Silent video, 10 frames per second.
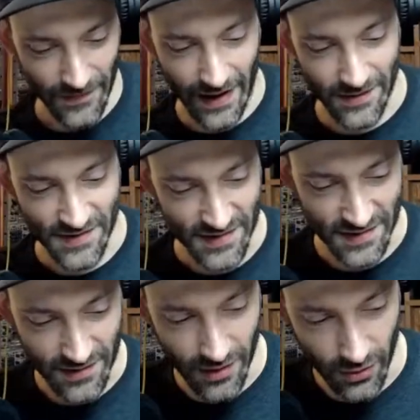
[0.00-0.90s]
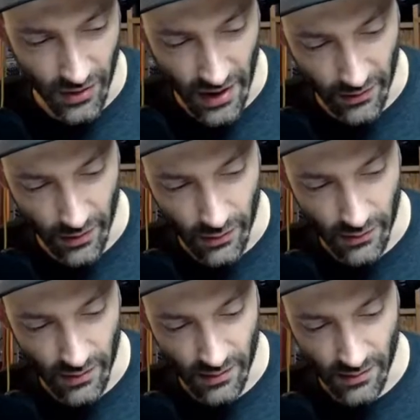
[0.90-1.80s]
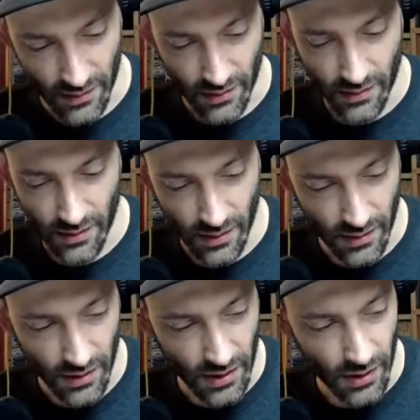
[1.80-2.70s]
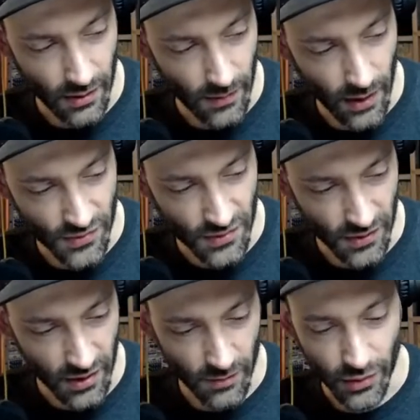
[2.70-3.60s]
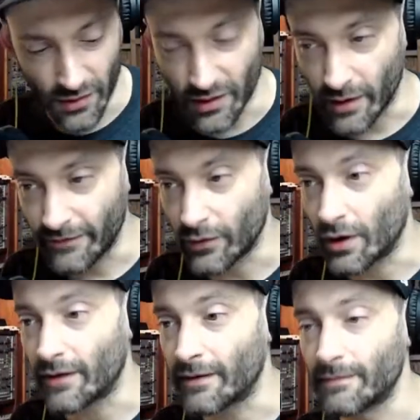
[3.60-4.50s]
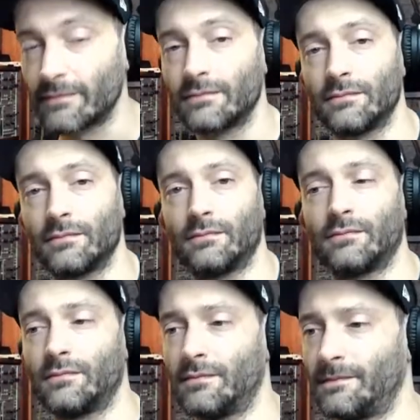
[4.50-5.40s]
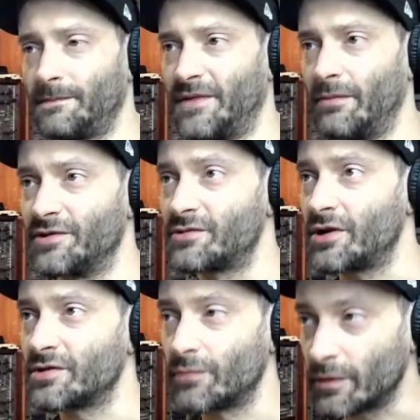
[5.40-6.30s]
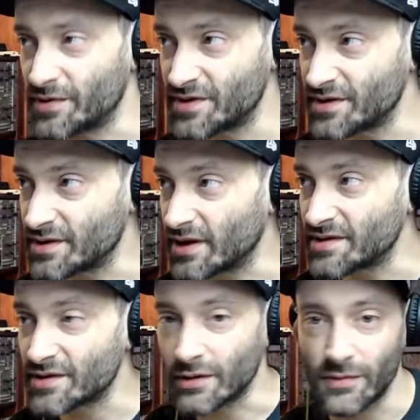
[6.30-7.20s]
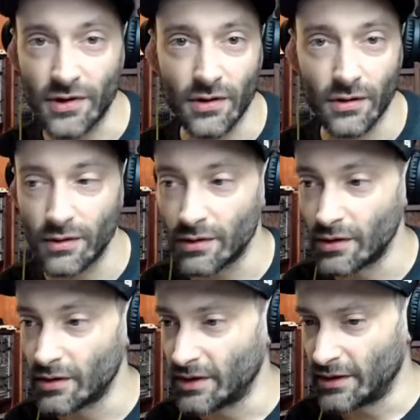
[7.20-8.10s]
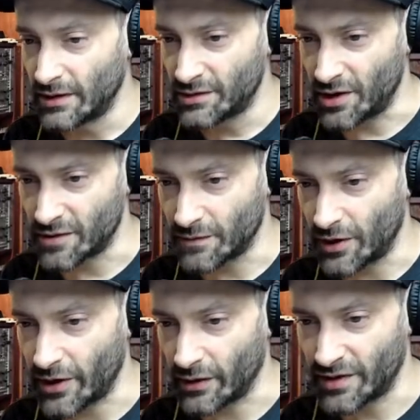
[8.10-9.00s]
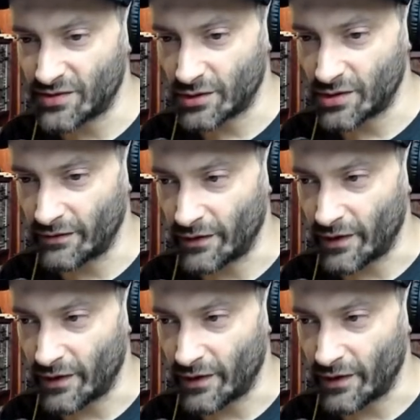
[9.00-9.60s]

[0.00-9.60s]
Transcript: That's okay, though. Um, I was only going to put it there for our demonstration purposes, and that's going to be changeable. Okay, let's switch over